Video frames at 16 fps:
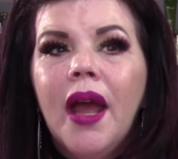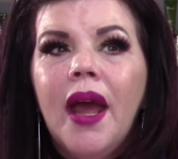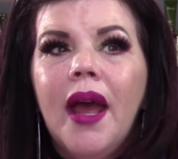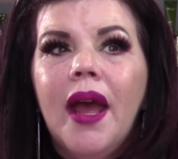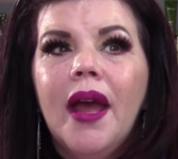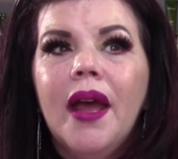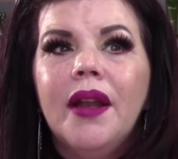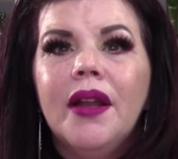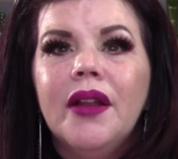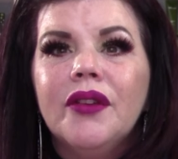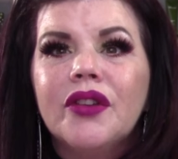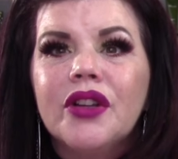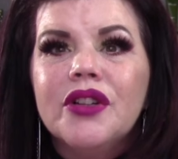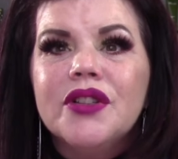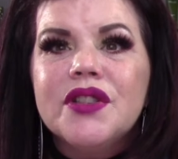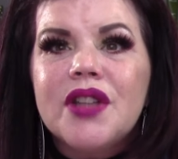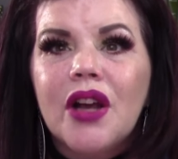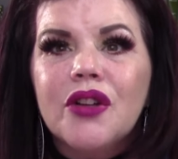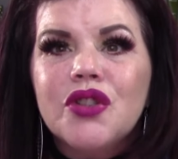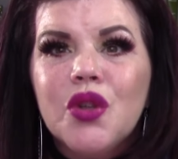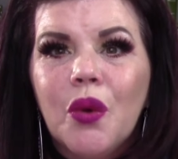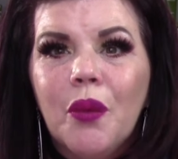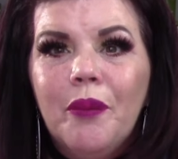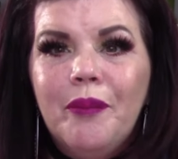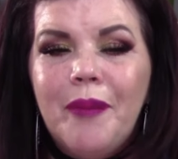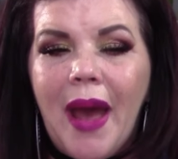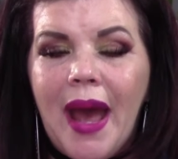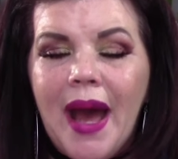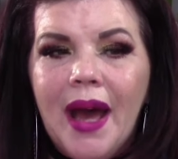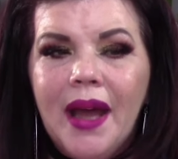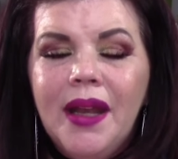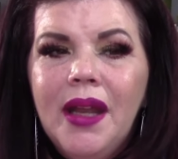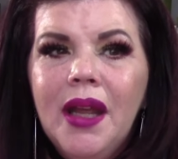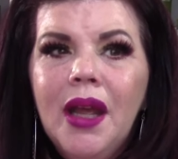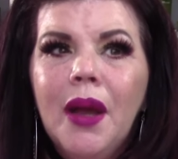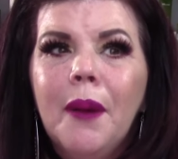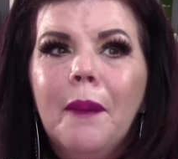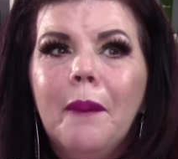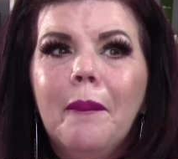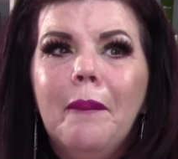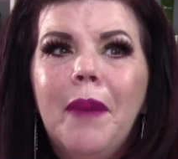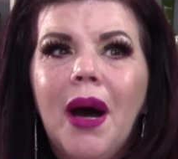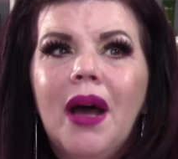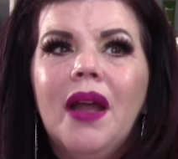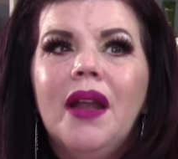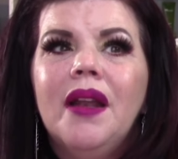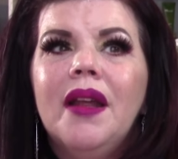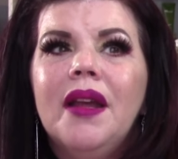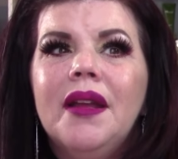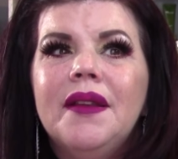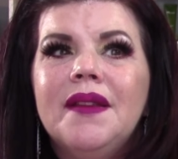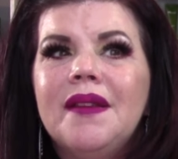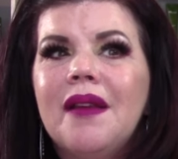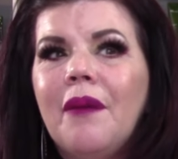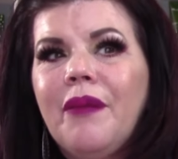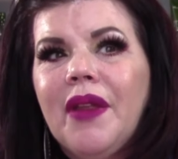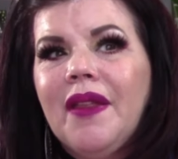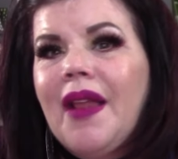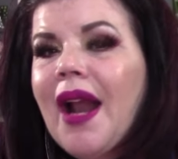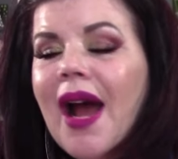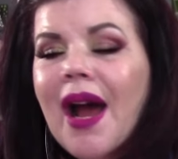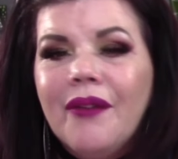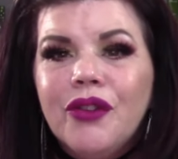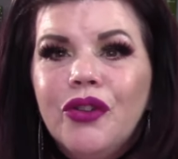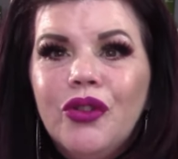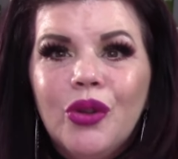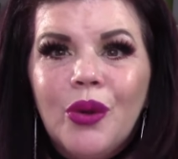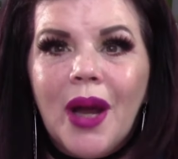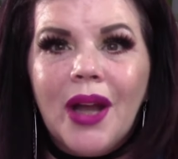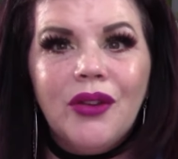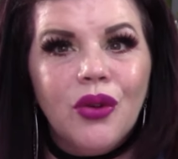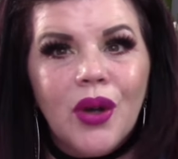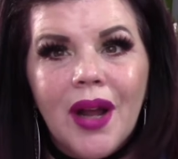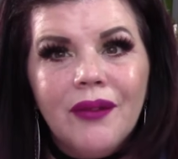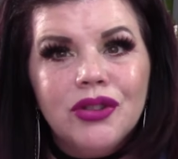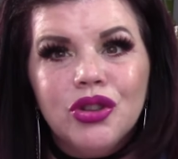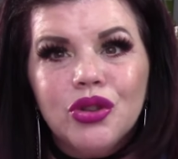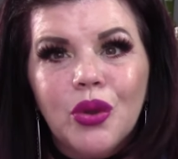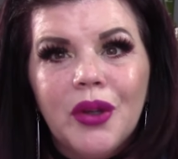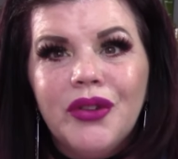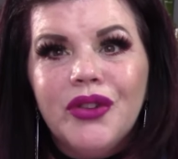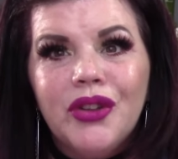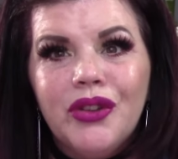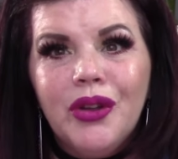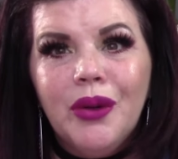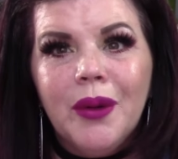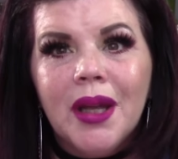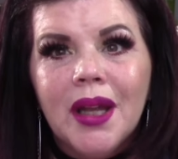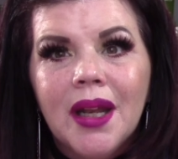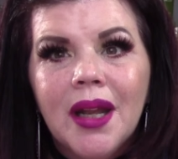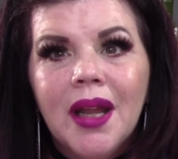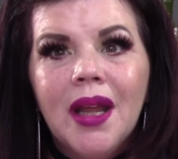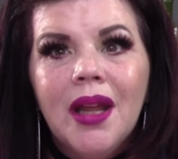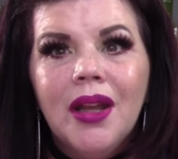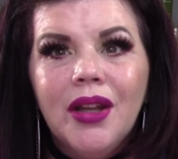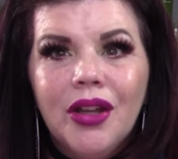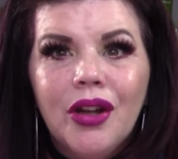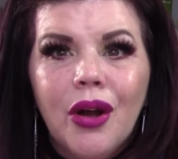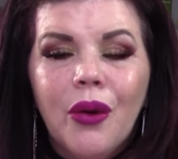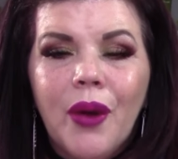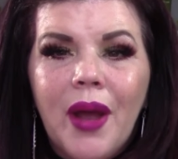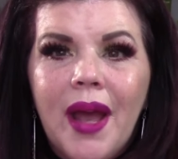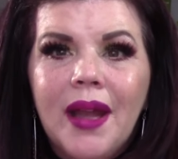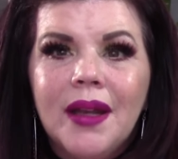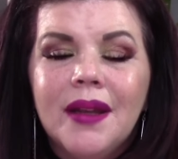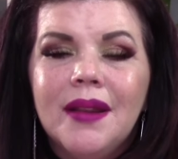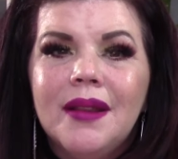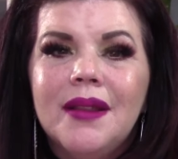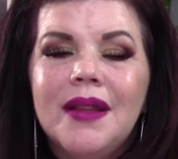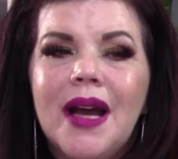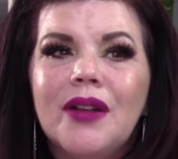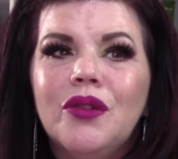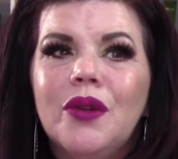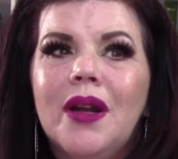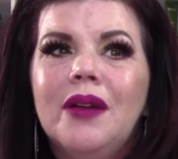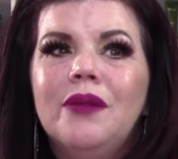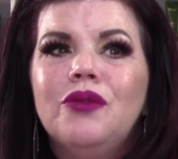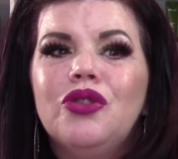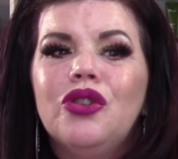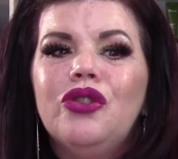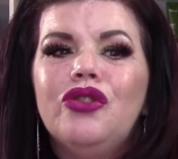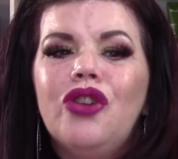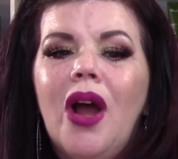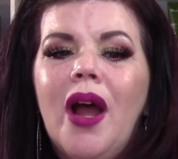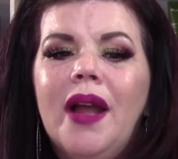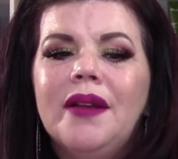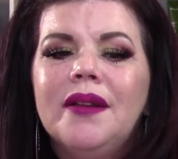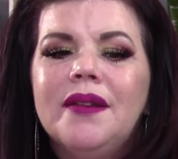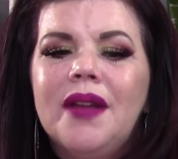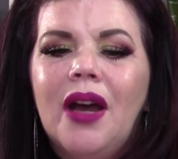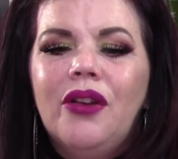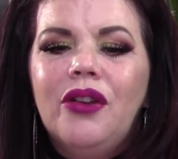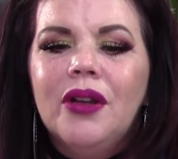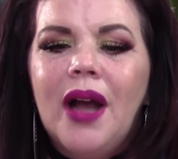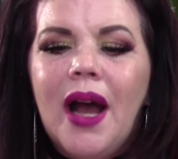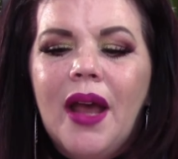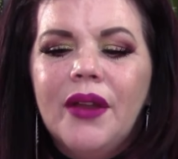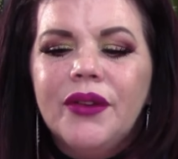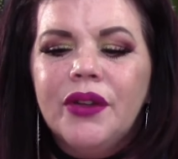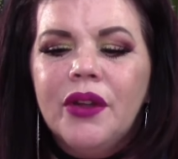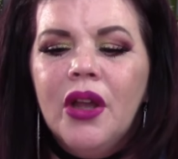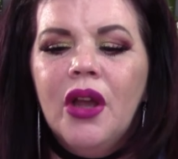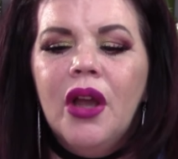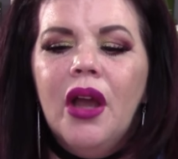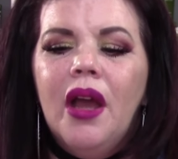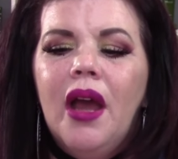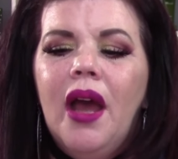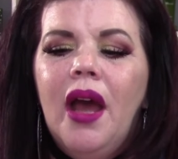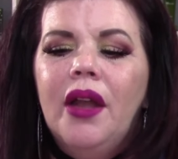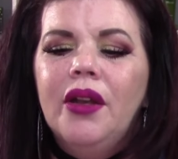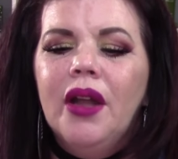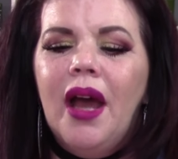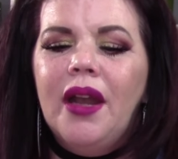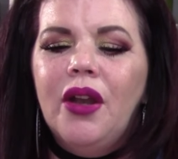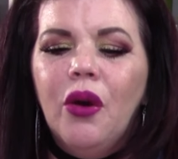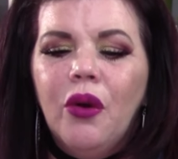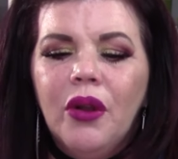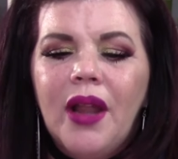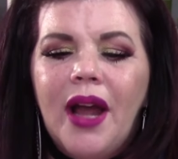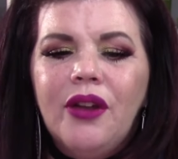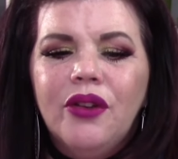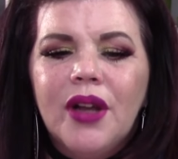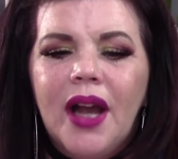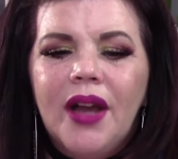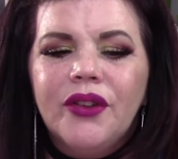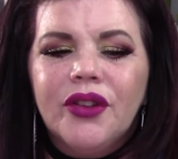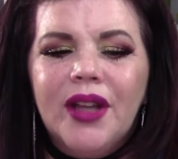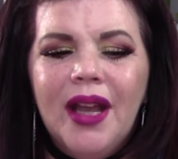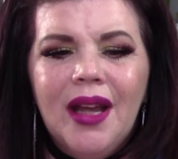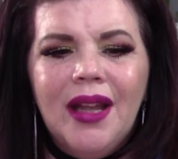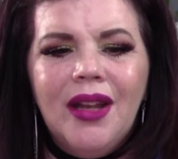and it's going to suck so bad, but it's something that I have to do. I don't have a choice to do it, you know, and that's what I'm just trying to tell you guys. And I know a lot of you guys are,